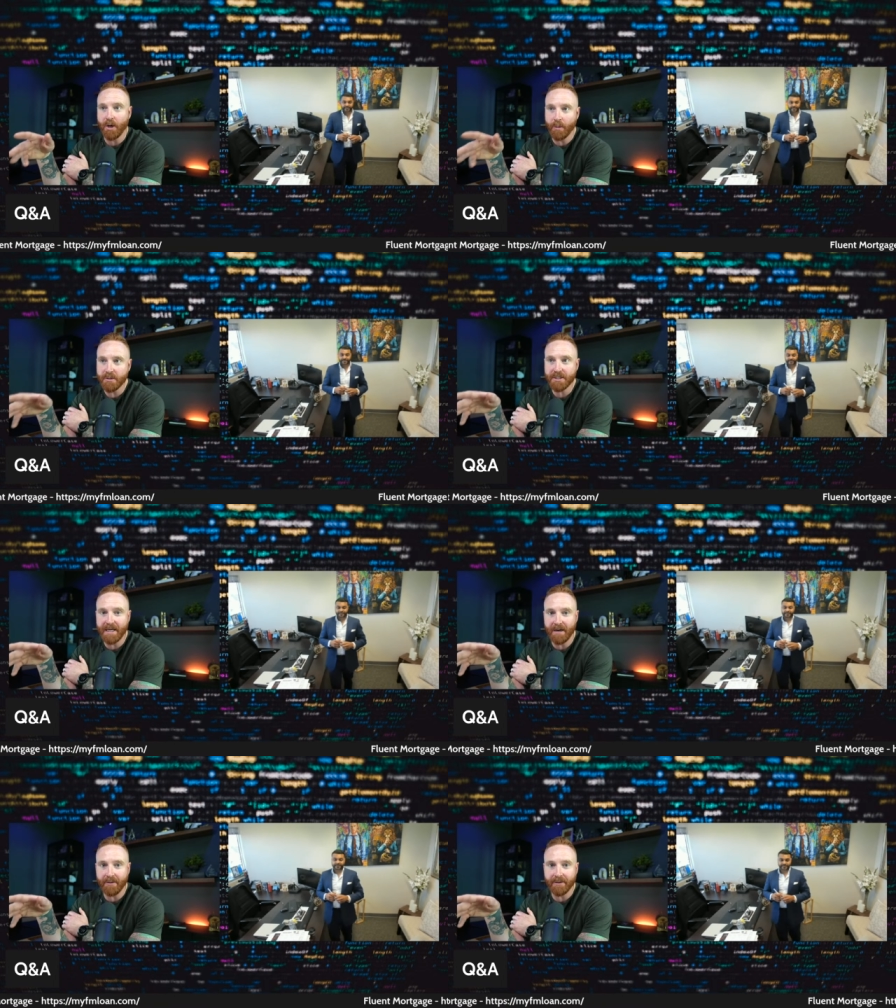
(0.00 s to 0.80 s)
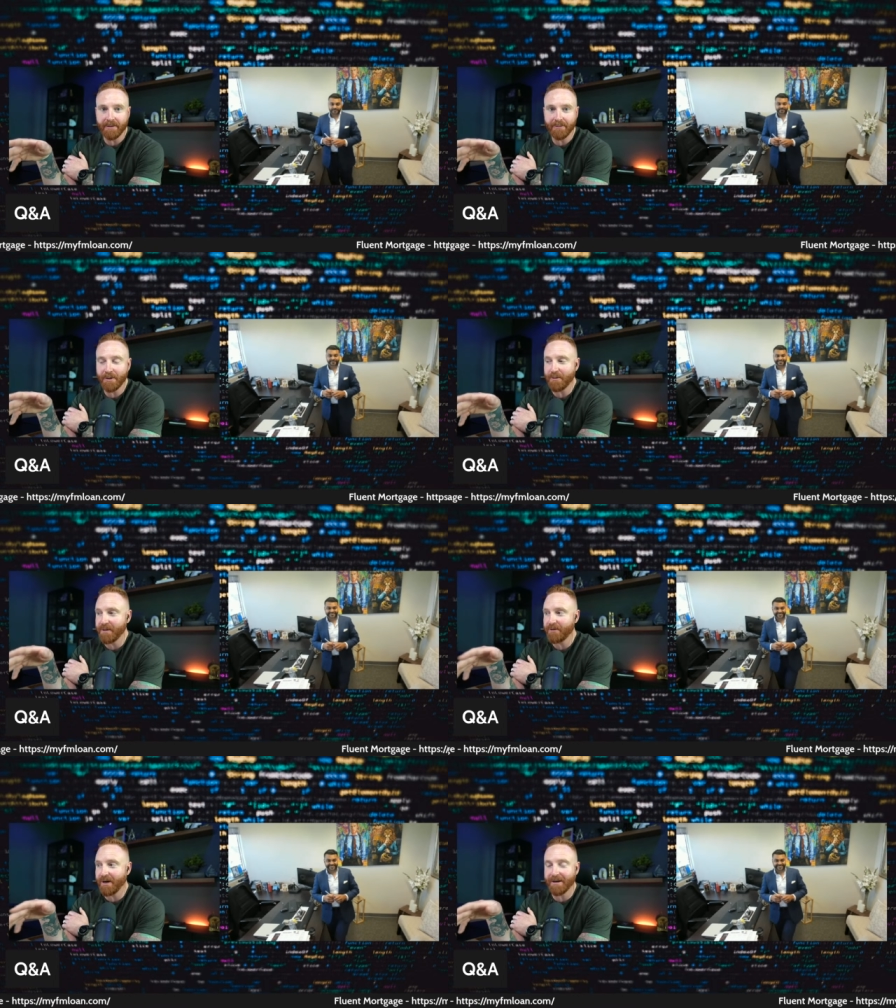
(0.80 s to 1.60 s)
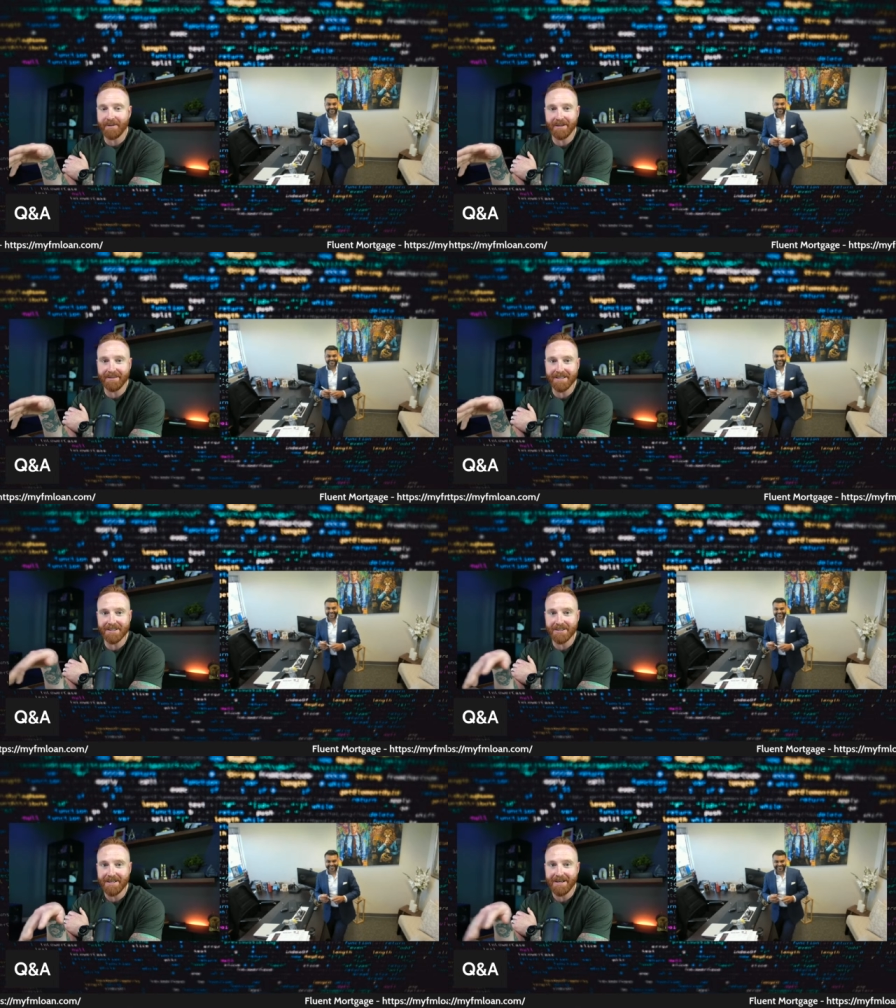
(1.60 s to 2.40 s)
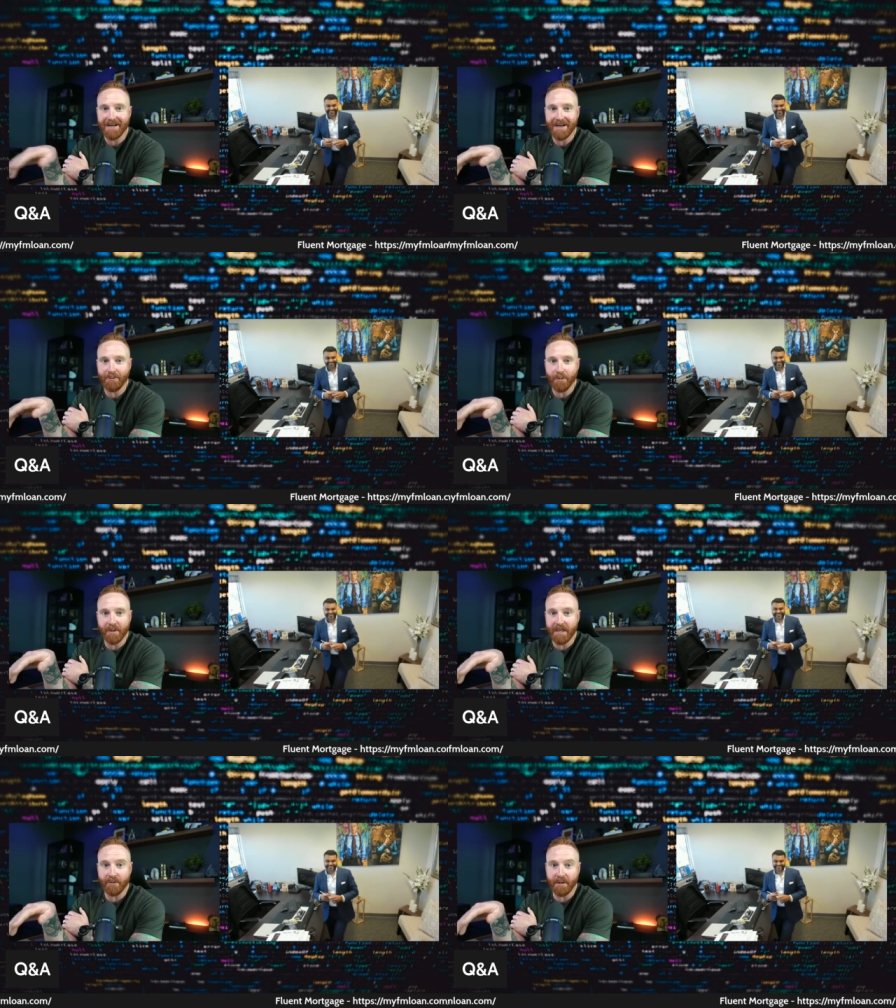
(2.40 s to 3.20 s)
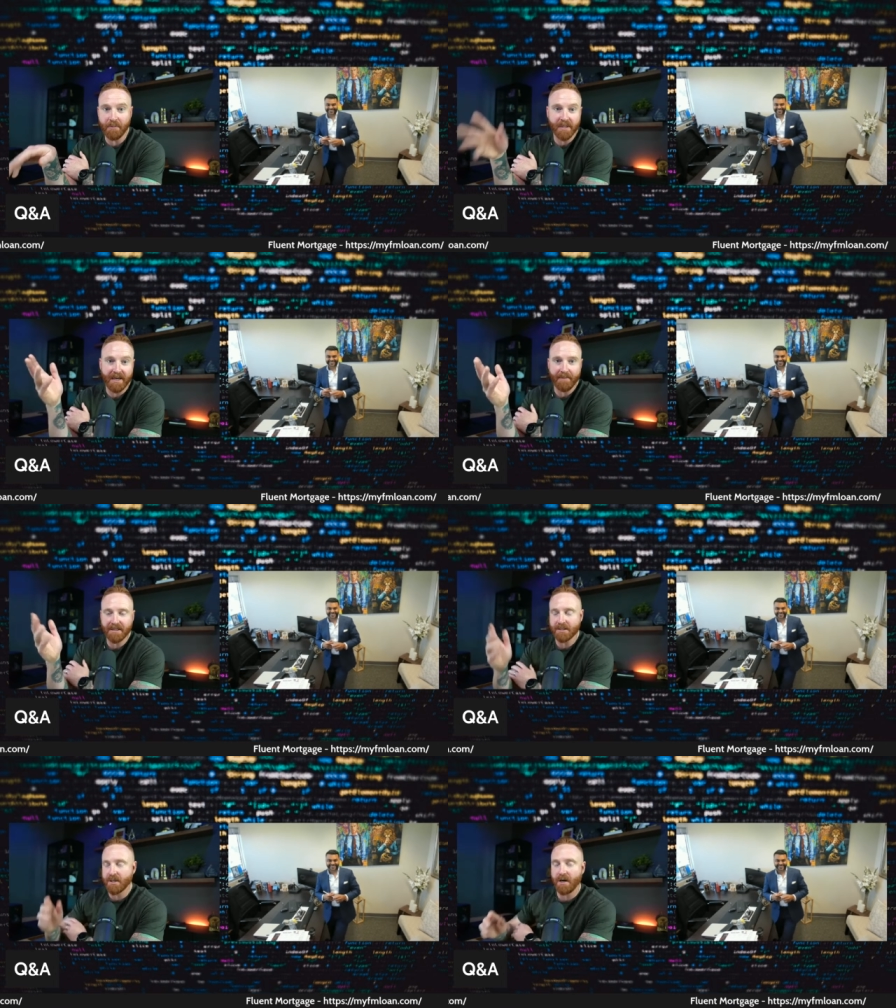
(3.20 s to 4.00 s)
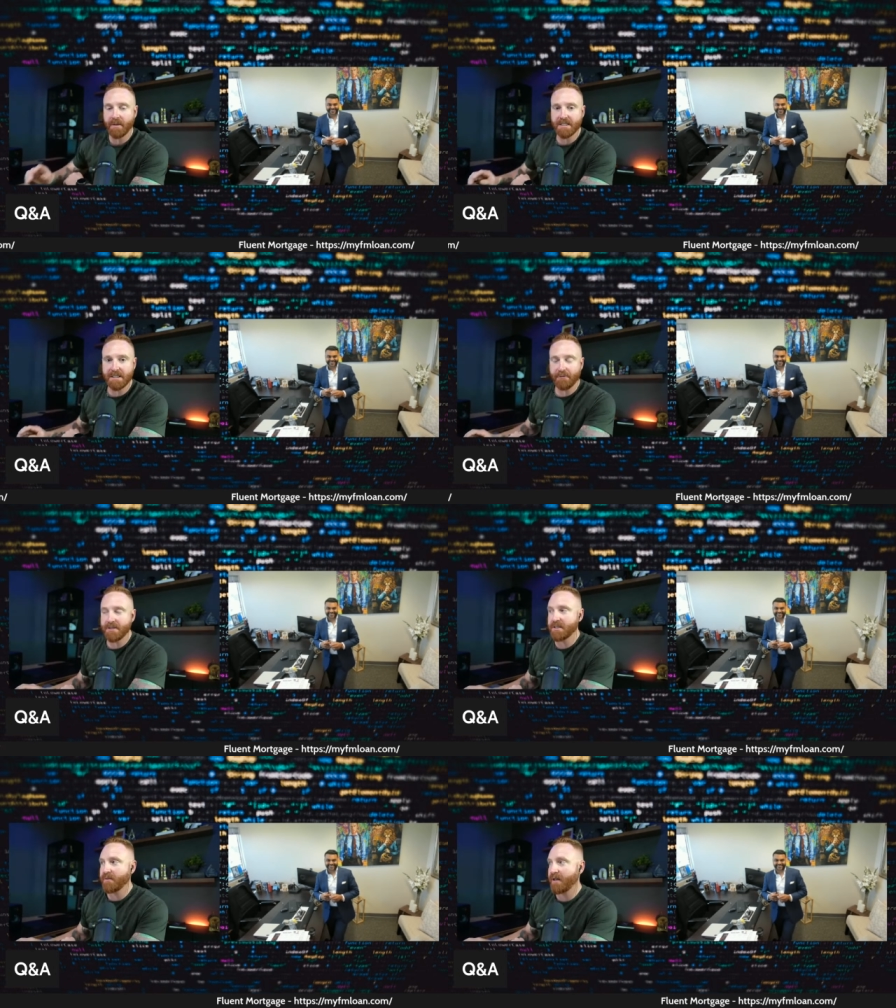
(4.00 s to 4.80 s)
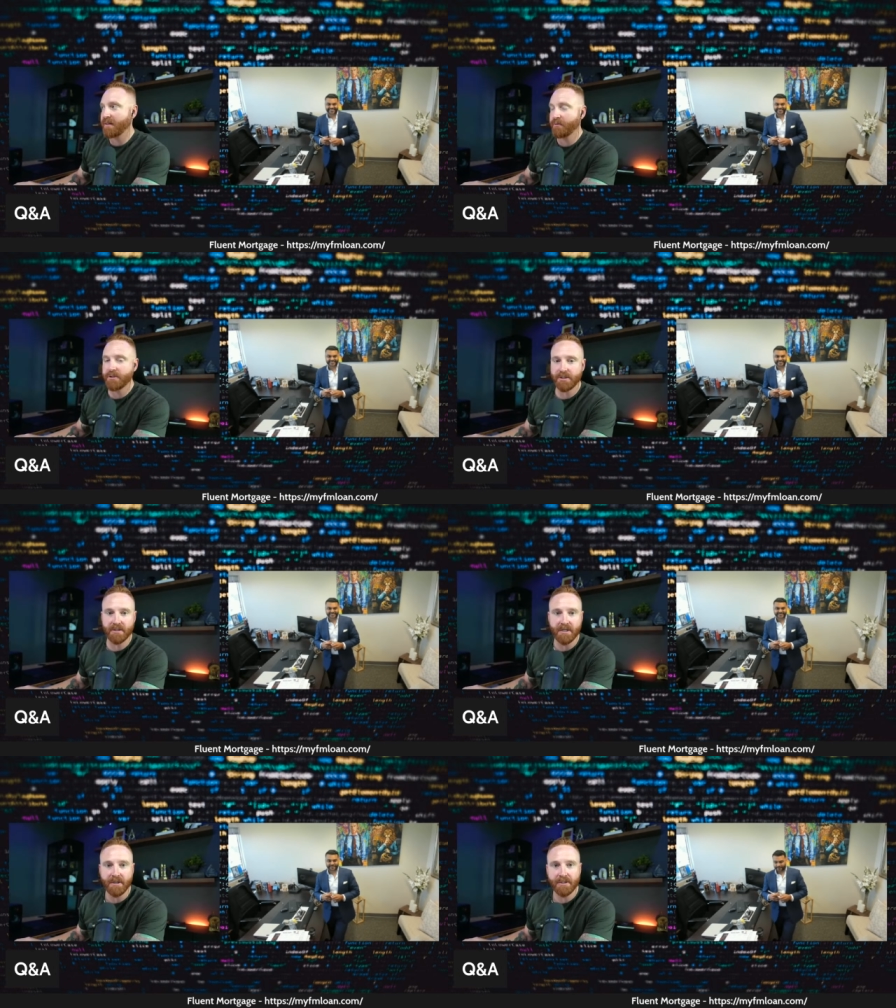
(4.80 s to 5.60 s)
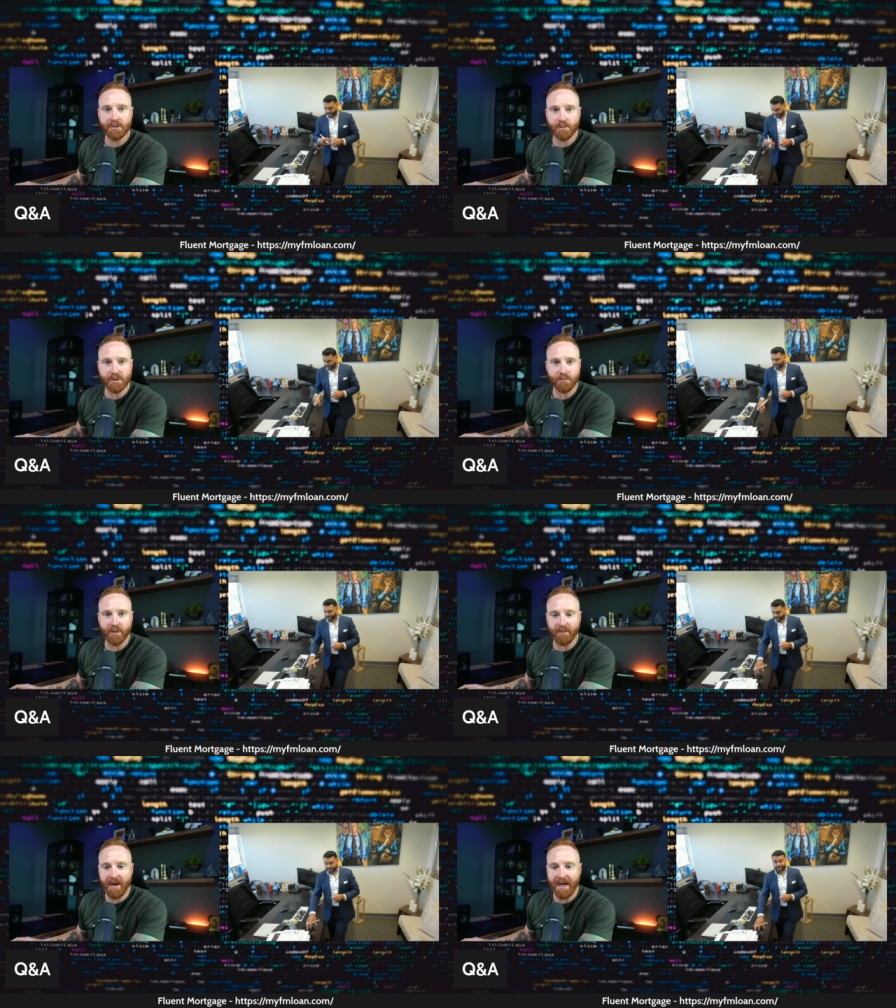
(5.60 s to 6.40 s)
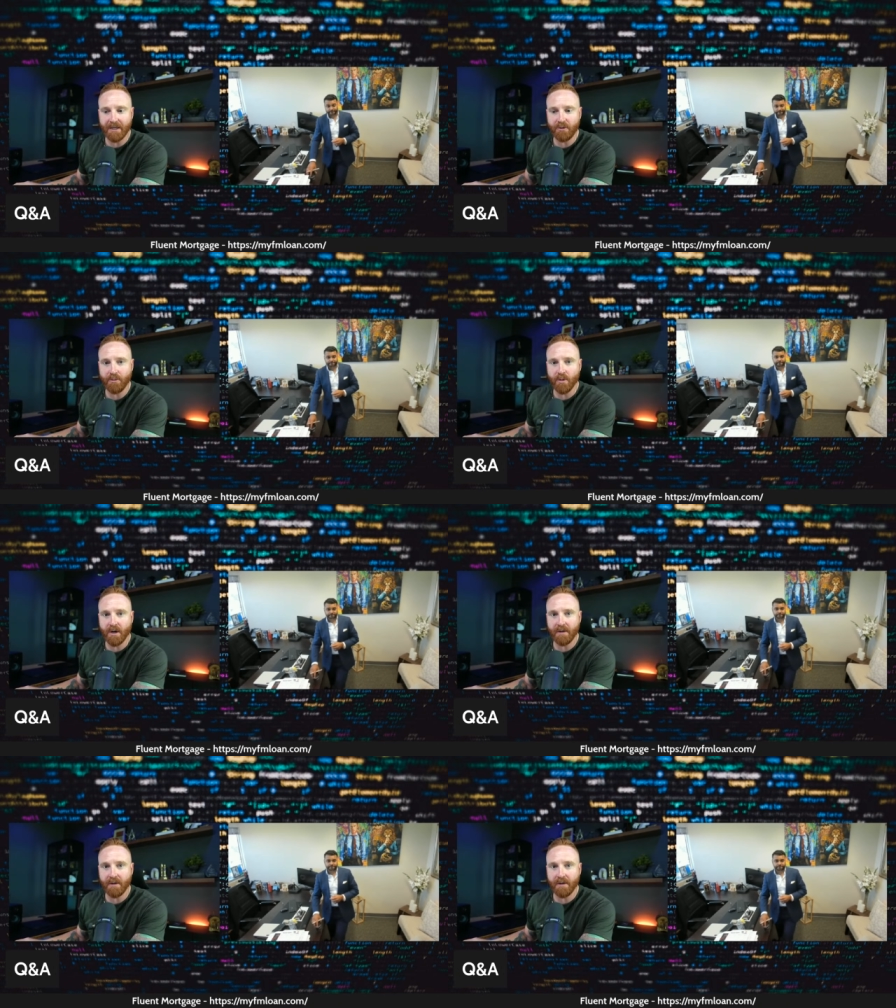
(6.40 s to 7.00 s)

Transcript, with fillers: almost an hour with me talking about this, uh, where we didn't really plan about this call, but it's definitely something I think we should should we should bring back and do more